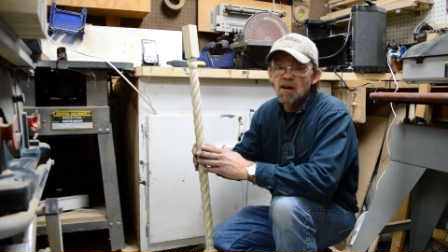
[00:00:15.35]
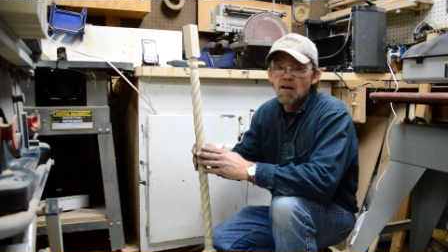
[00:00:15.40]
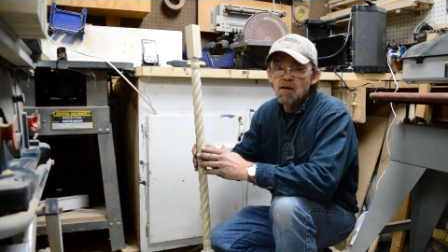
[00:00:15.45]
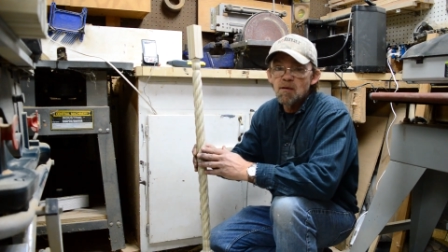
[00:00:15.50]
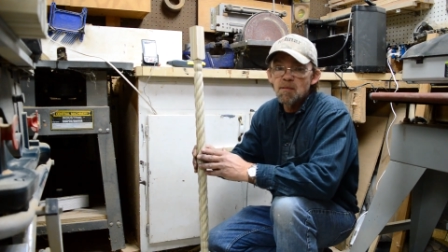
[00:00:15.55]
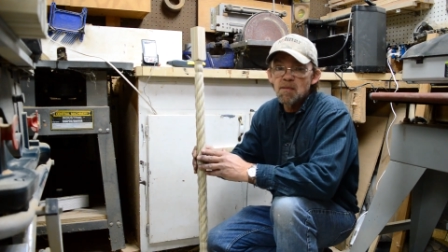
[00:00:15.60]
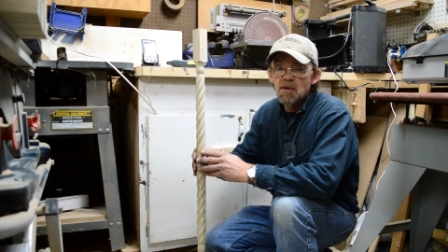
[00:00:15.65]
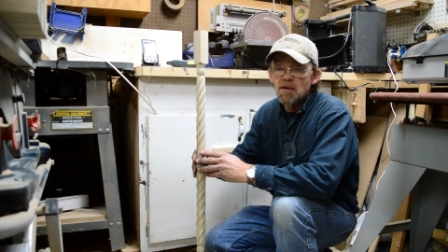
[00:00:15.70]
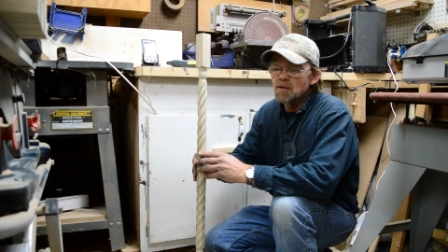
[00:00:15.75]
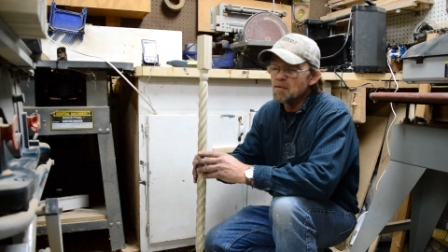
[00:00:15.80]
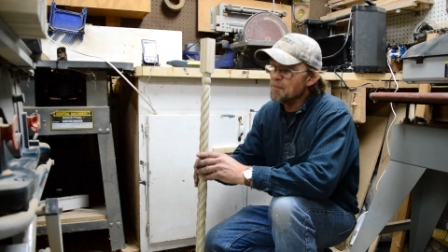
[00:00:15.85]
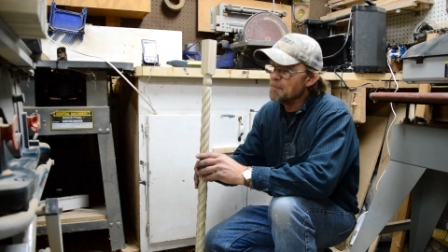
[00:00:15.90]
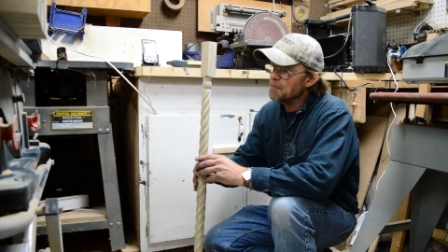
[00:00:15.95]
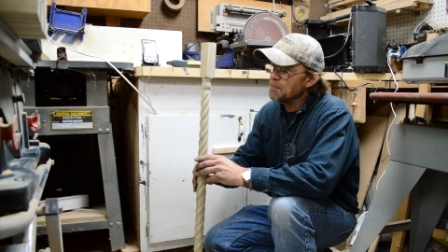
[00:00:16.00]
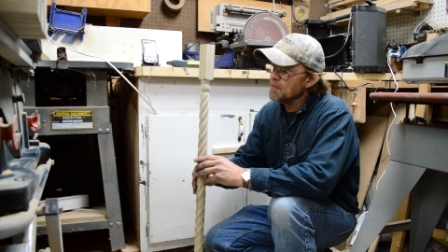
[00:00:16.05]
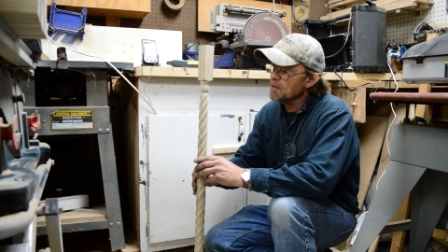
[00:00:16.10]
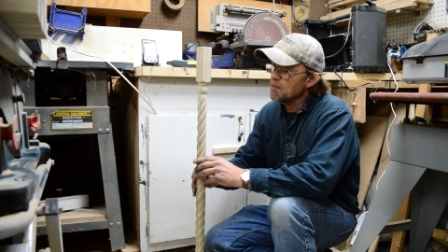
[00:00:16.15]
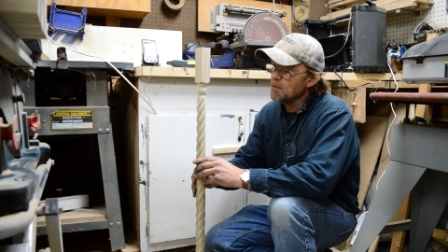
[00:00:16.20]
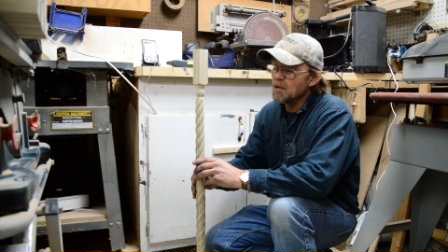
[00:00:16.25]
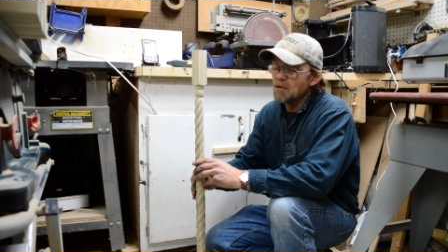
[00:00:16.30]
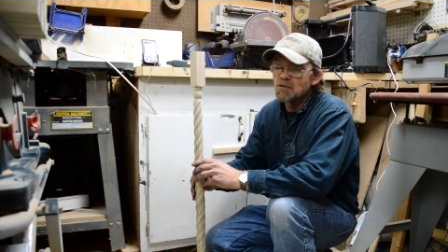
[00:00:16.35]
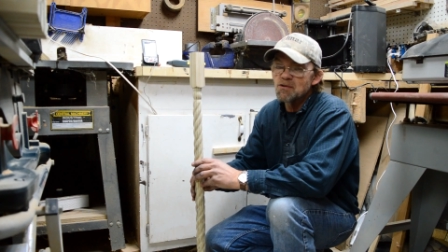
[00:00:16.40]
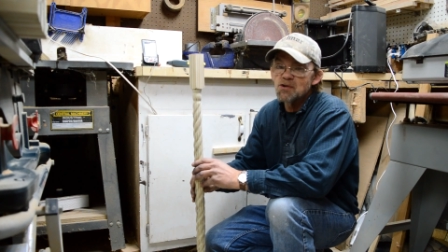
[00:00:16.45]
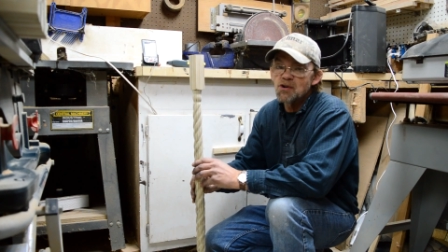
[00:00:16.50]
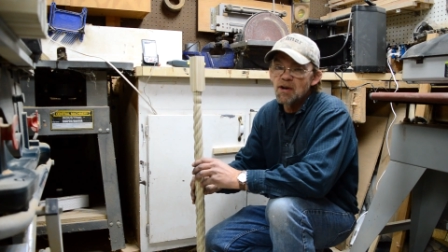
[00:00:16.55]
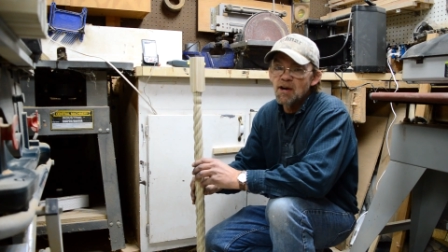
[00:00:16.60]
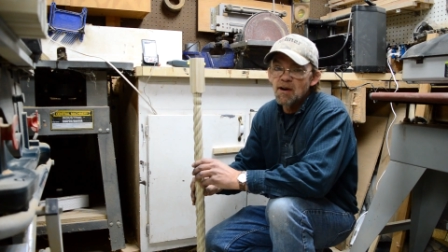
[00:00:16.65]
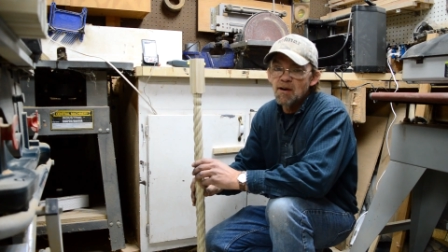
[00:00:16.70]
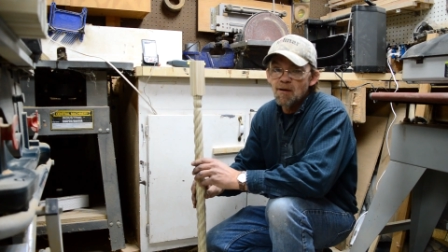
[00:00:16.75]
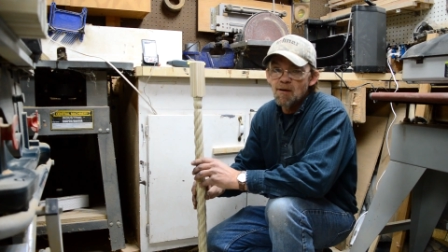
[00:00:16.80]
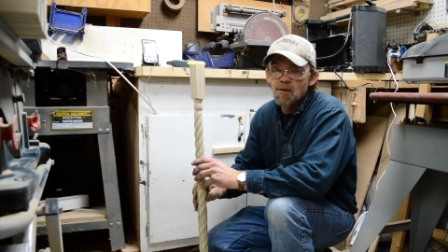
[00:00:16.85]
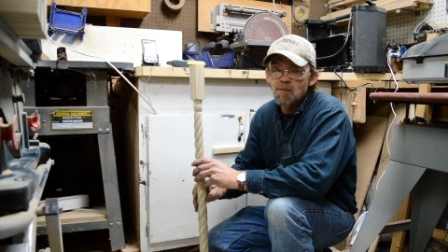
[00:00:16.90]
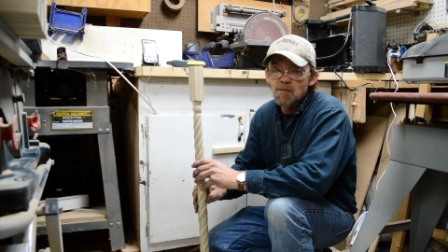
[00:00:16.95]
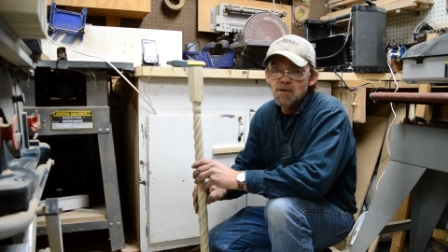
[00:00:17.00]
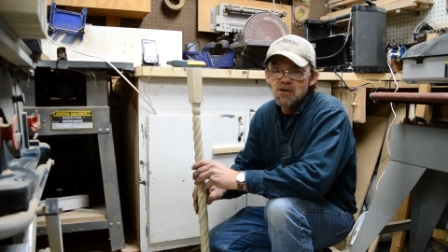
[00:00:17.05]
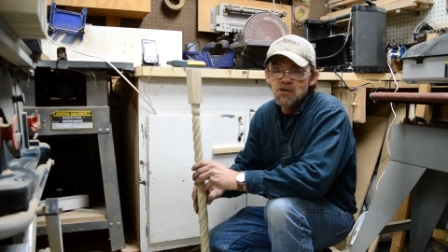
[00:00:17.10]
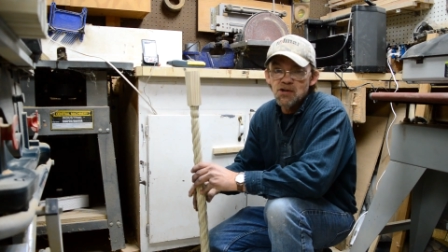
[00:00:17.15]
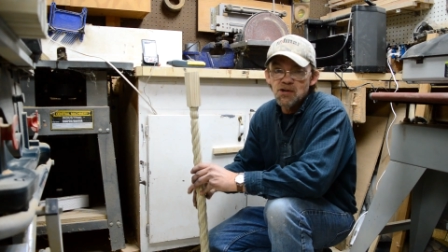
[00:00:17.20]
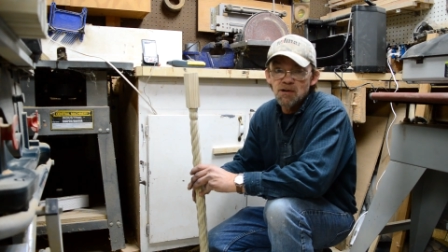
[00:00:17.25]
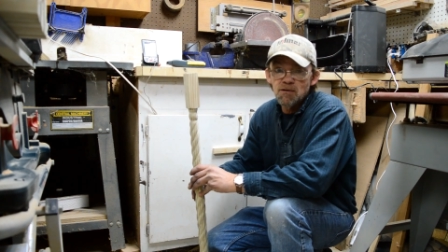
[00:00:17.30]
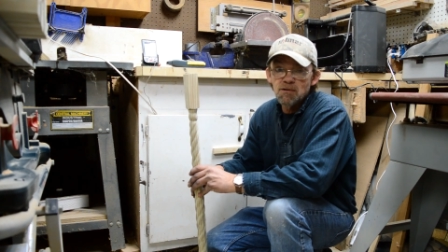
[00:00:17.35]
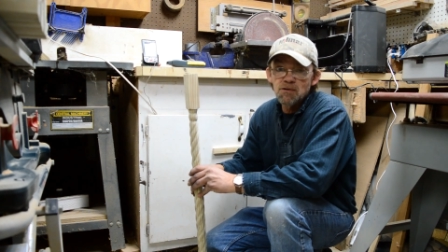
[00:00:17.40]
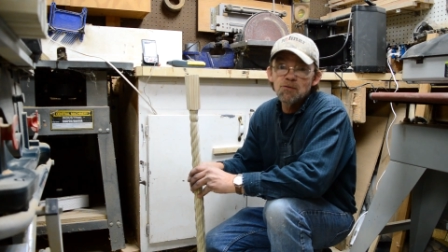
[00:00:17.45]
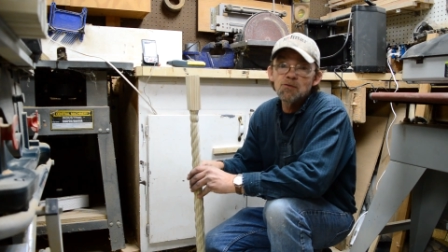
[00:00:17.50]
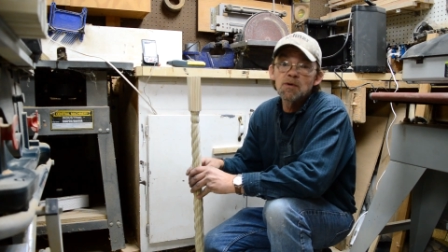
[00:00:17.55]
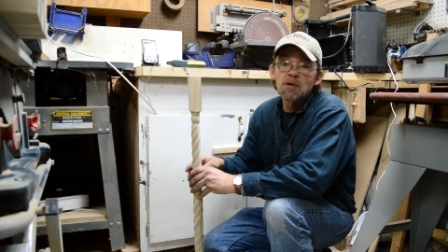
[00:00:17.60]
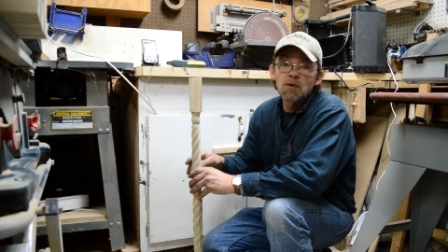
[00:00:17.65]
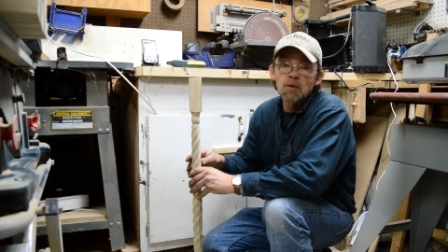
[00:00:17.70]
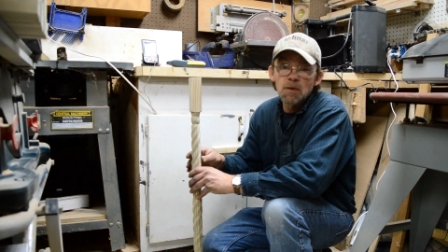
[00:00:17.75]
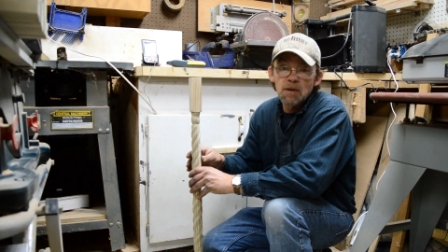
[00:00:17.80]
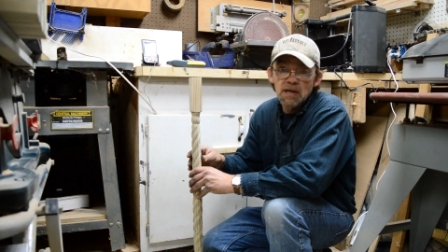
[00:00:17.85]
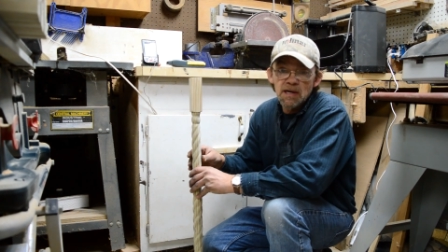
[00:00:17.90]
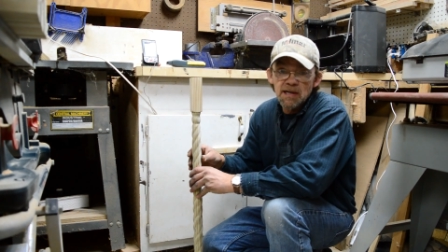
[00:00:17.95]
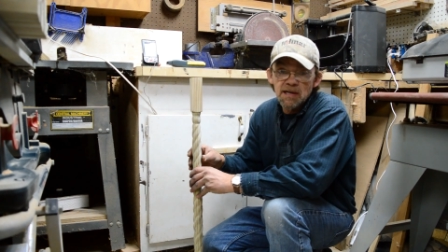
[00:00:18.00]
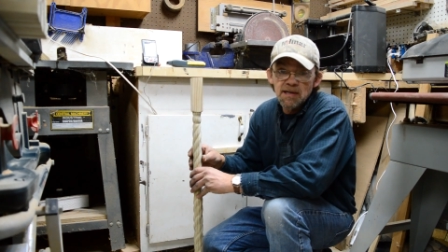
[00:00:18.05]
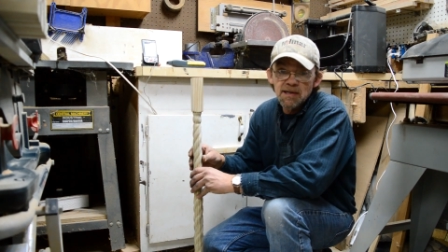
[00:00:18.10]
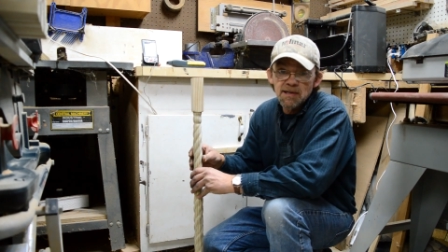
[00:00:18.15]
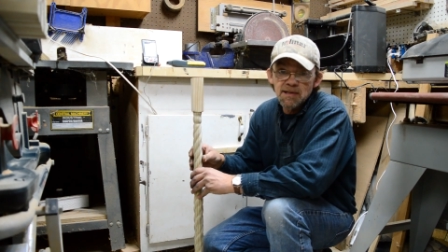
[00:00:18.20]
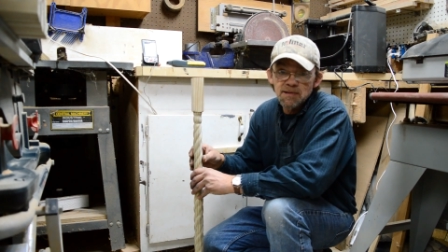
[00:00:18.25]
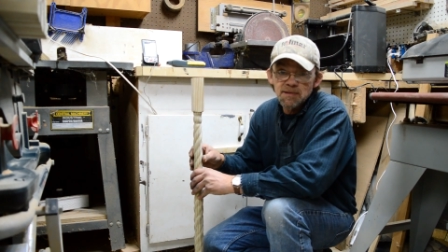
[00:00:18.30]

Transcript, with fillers: lumber. Well, treated lumber, as you know, is real wet,